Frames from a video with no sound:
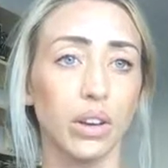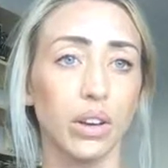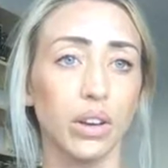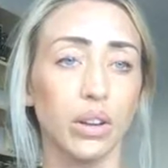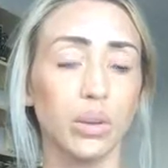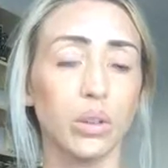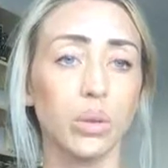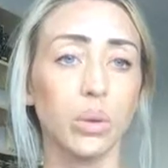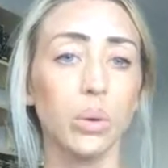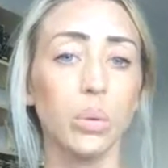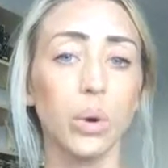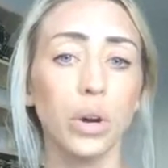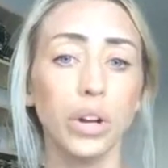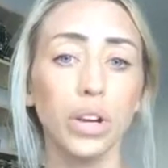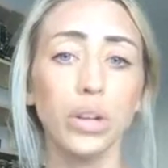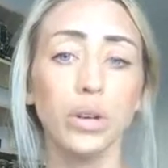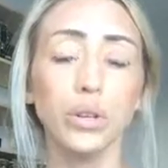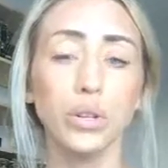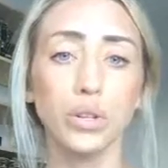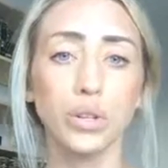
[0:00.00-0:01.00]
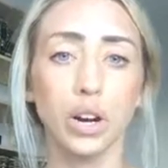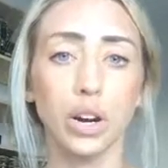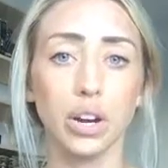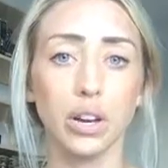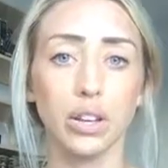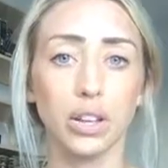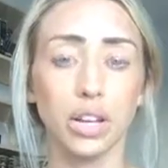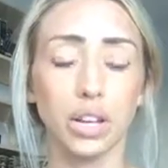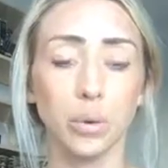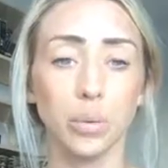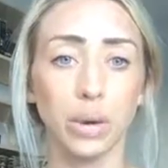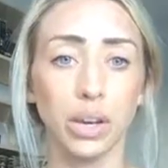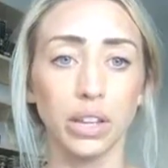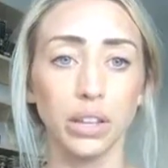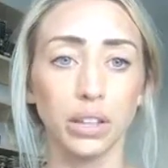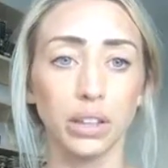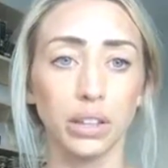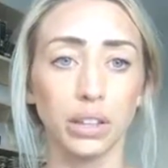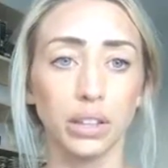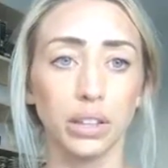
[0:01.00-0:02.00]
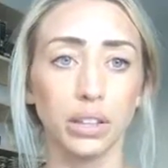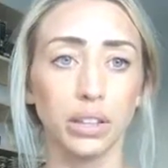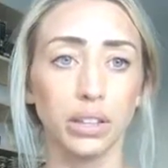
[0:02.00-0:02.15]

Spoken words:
So what are you struggling with?